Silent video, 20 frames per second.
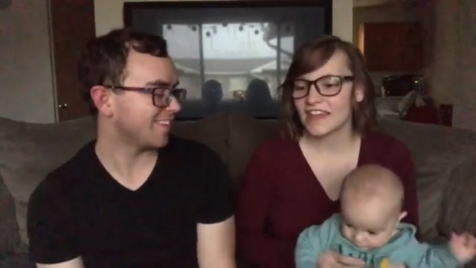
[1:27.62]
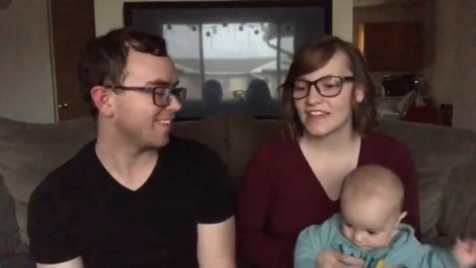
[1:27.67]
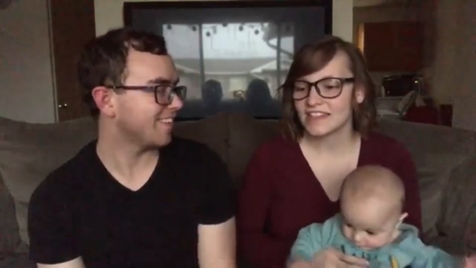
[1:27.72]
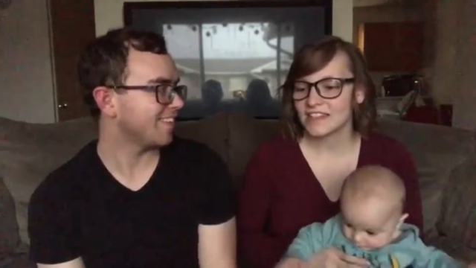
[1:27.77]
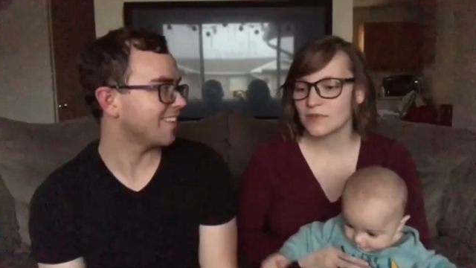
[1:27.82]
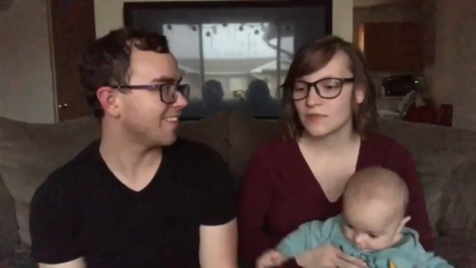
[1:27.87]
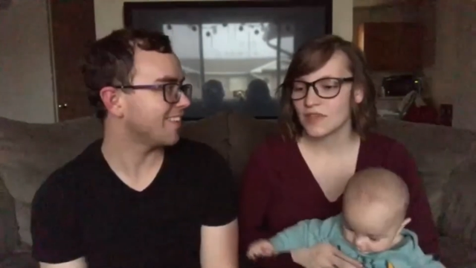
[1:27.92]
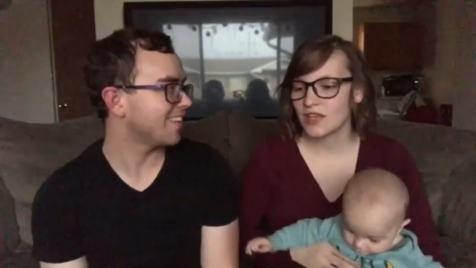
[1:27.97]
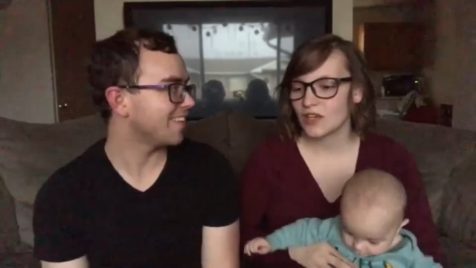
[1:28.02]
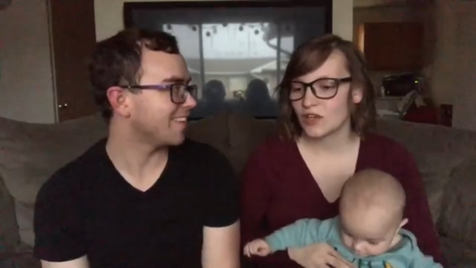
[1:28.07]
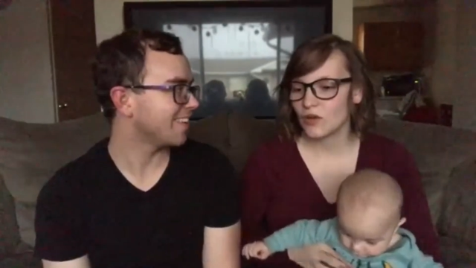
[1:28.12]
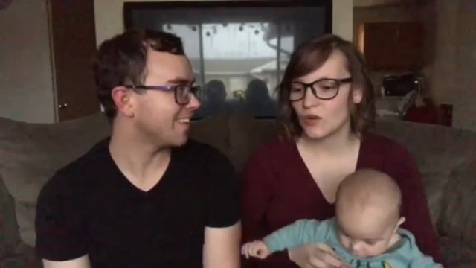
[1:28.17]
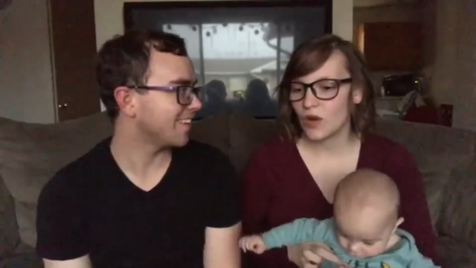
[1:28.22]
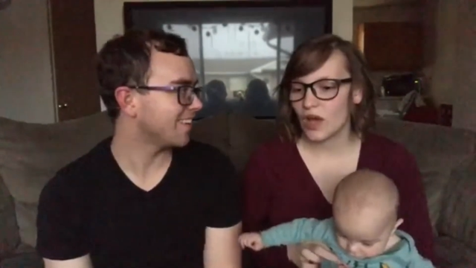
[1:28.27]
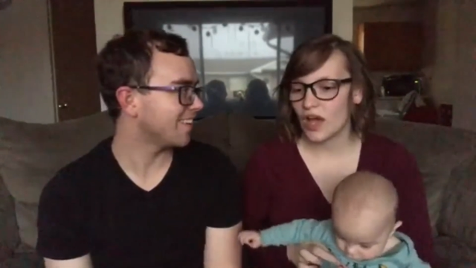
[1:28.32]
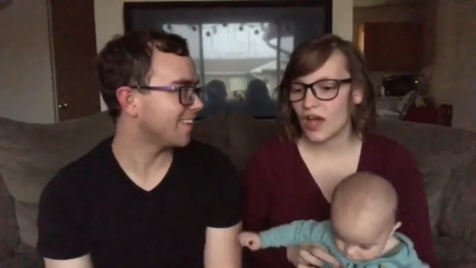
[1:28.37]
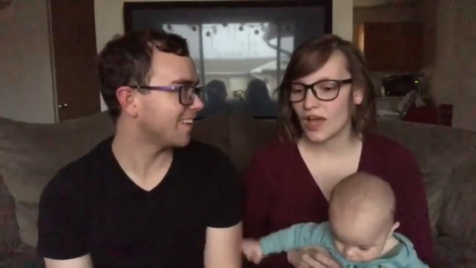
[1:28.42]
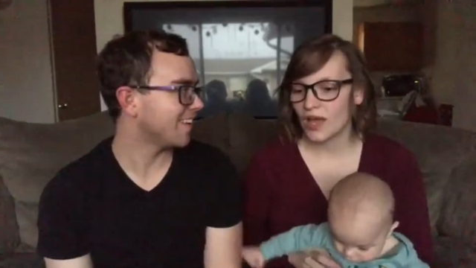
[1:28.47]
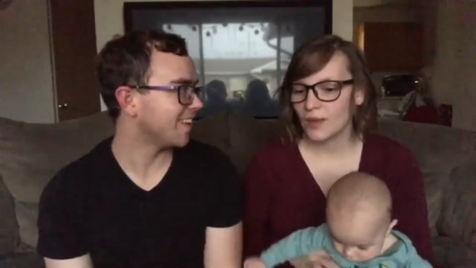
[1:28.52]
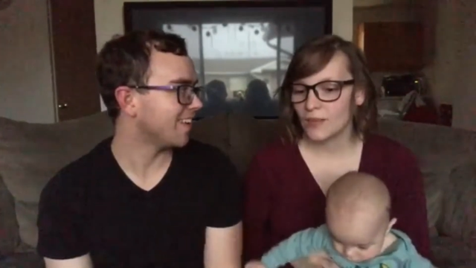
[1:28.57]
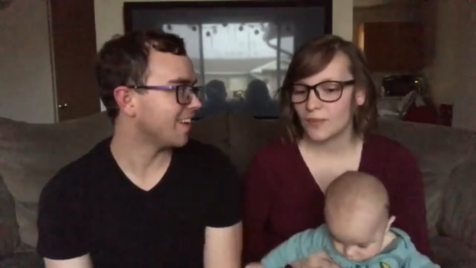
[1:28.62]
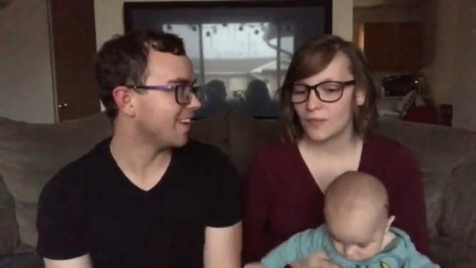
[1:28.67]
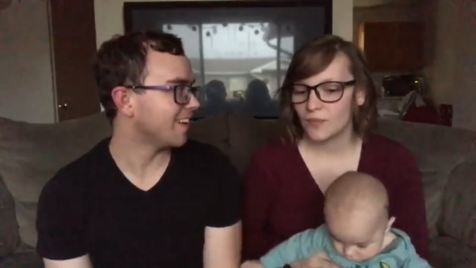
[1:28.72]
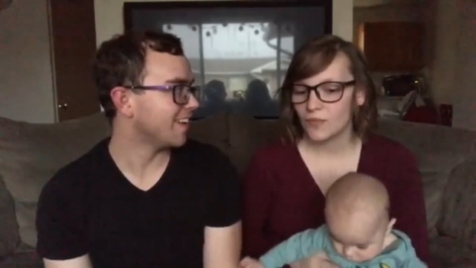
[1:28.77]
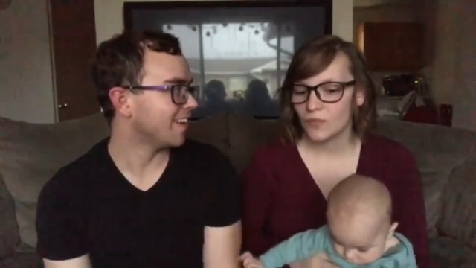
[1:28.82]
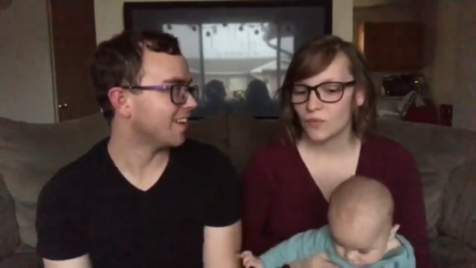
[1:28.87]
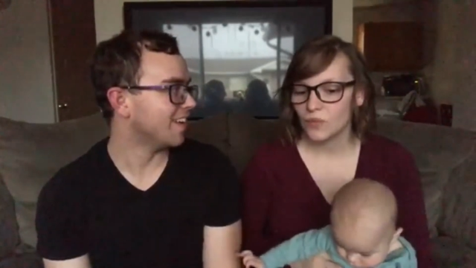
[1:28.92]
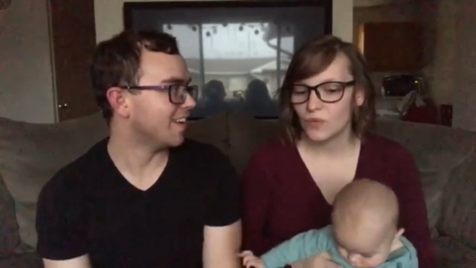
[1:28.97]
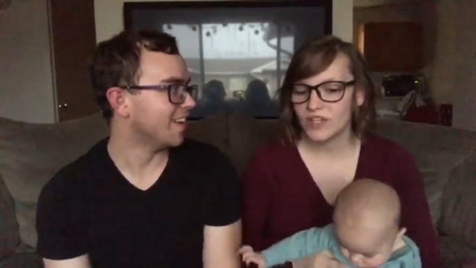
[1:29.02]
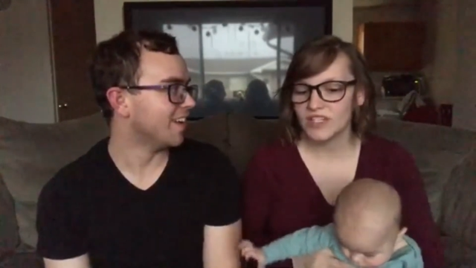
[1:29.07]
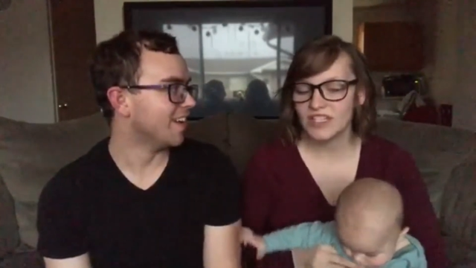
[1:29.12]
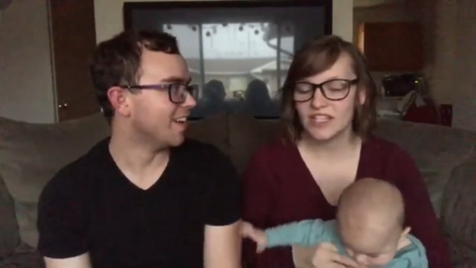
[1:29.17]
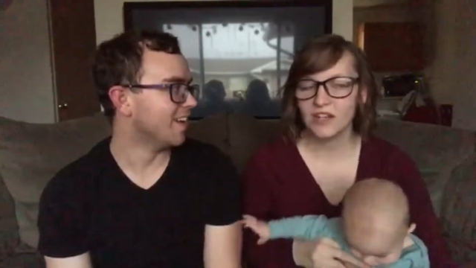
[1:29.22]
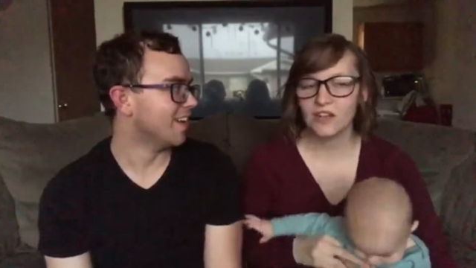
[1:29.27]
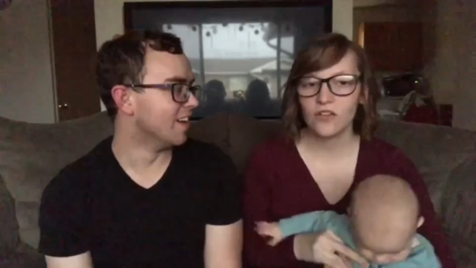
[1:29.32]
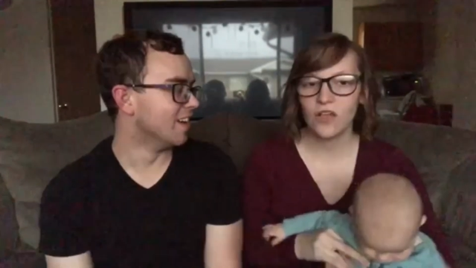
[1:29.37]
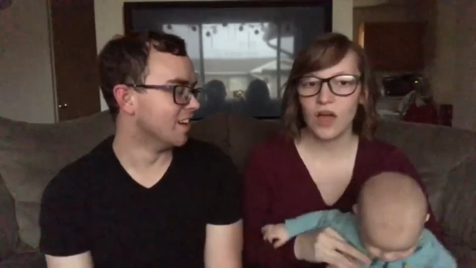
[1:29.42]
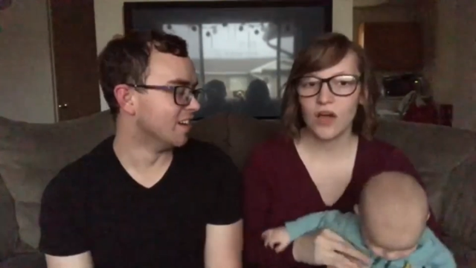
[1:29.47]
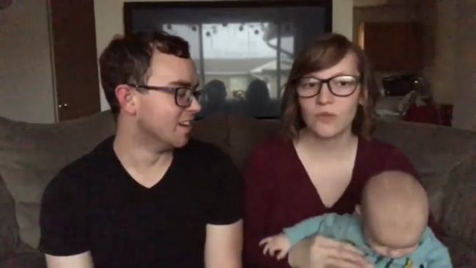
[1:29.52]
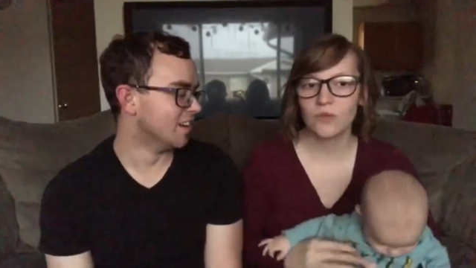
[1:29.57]
Speaker 1: that's something we did
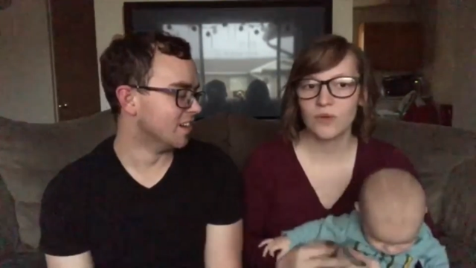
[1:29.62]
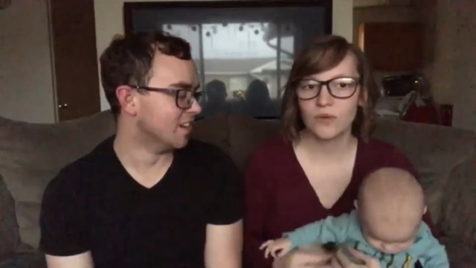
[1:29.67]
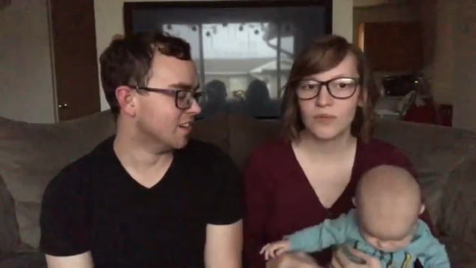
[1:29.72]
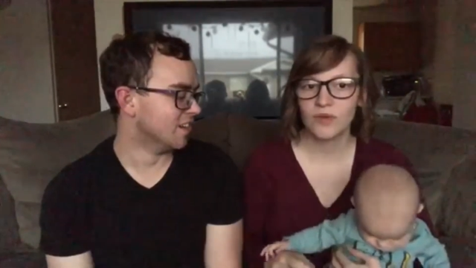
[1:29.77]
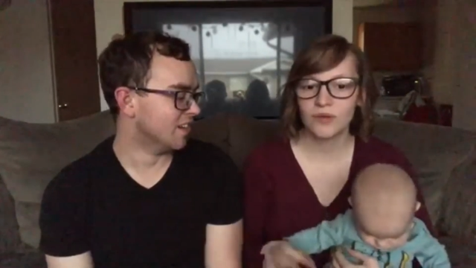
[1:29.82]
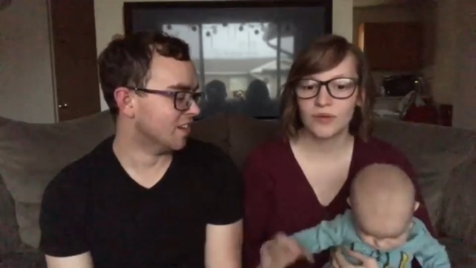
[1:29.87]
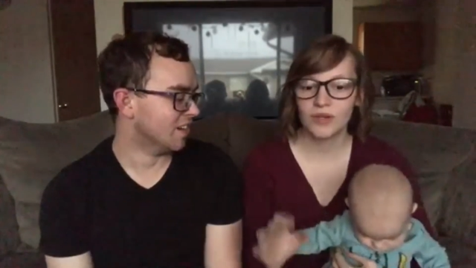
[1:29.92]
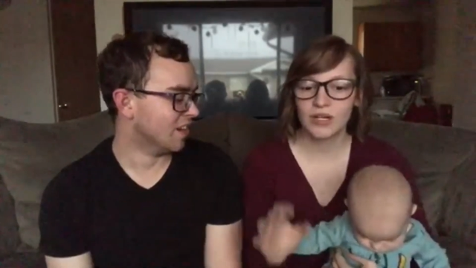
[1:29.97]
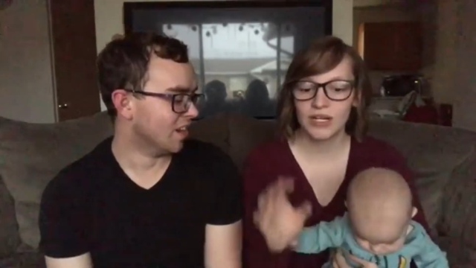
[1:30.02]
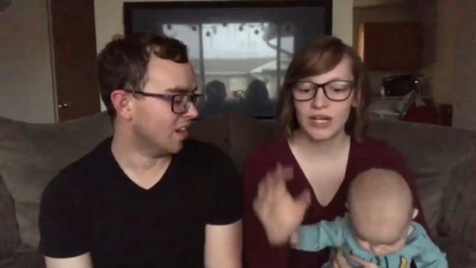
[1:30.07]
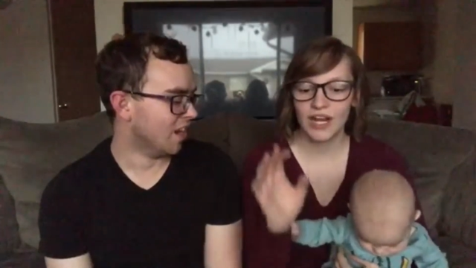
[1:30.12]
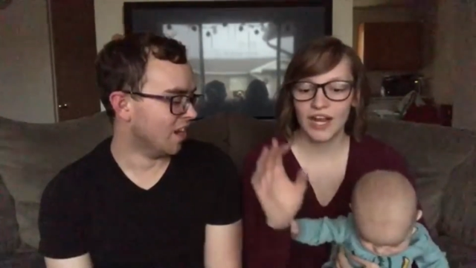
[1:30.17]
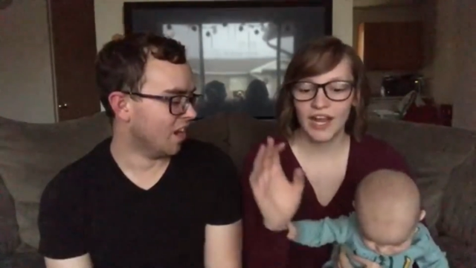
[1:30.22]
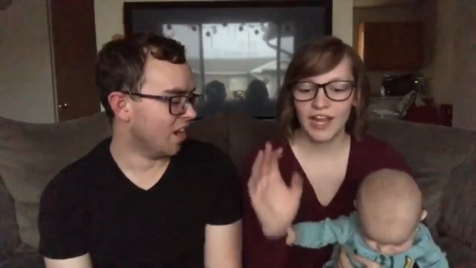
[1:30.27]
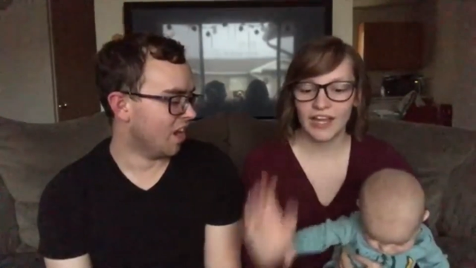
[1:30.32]
a lot when we were